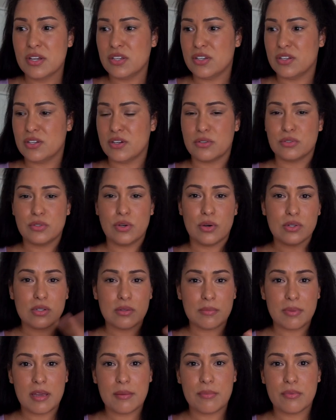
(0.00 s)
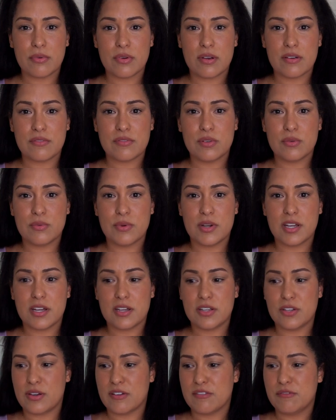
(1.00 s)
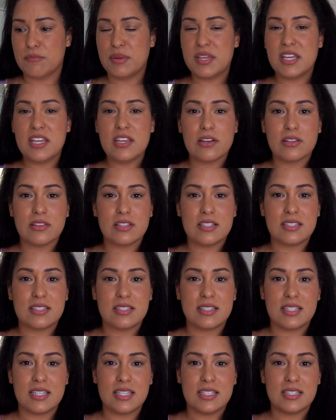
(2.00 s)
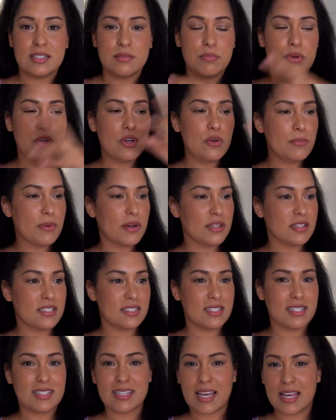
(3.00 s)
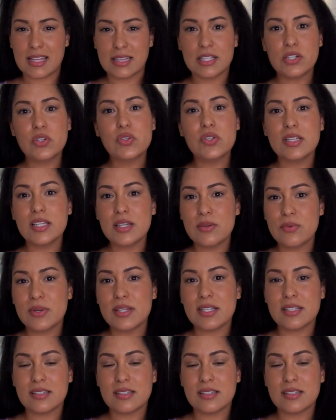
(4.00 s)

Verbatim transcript: you know, toilet paper everywhere, you have pee on the seats, poop on the seats. I literally went